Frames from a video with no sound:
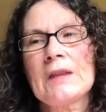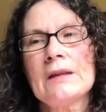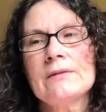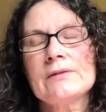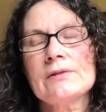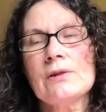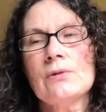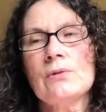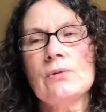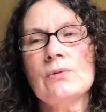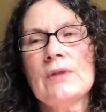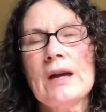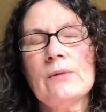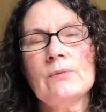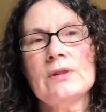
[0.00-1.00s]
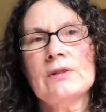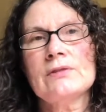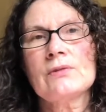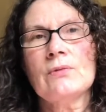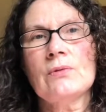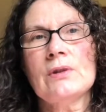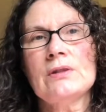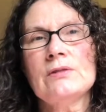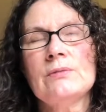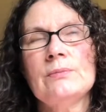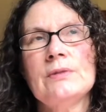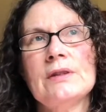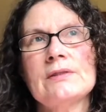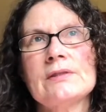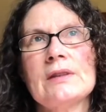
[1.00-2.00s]
So that one is going to be,
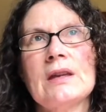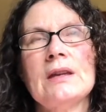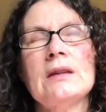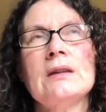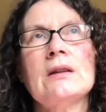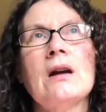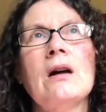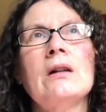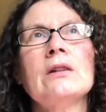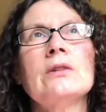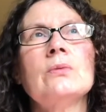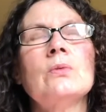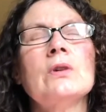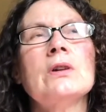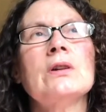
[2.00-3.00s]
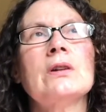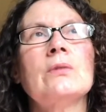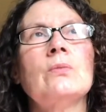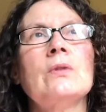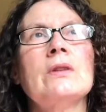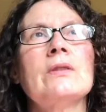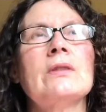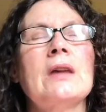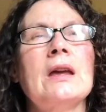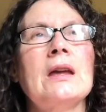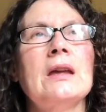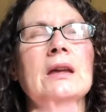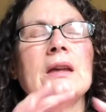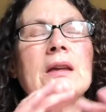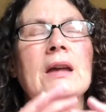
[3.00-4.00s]
it's a color work with
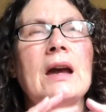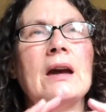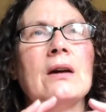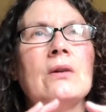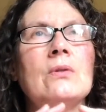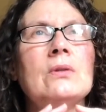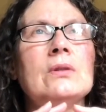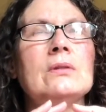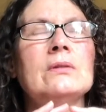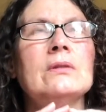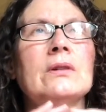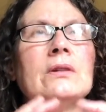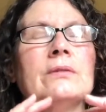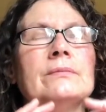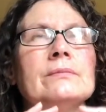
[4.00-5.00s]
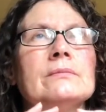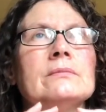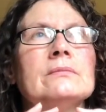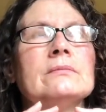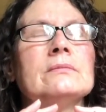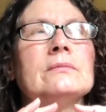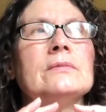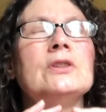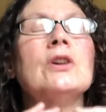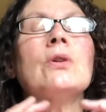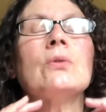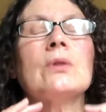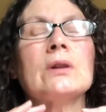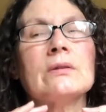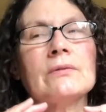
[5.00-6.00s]
a cowl, or
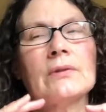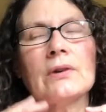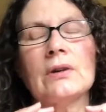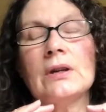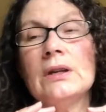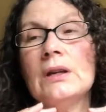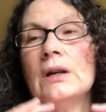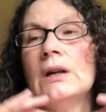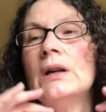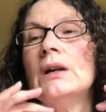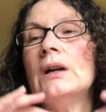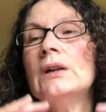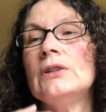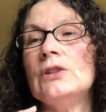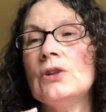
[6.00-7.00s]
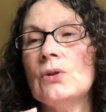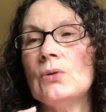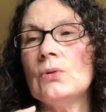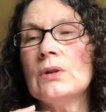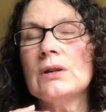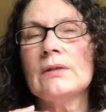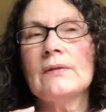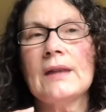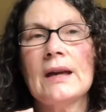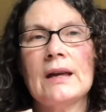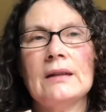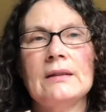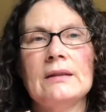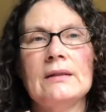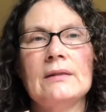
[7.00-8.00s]
yoke, sorry, a yoke
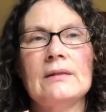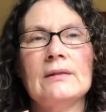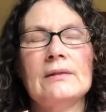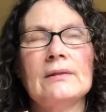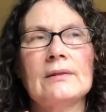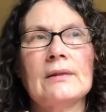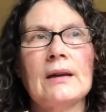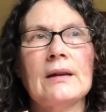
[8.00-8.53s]
that is,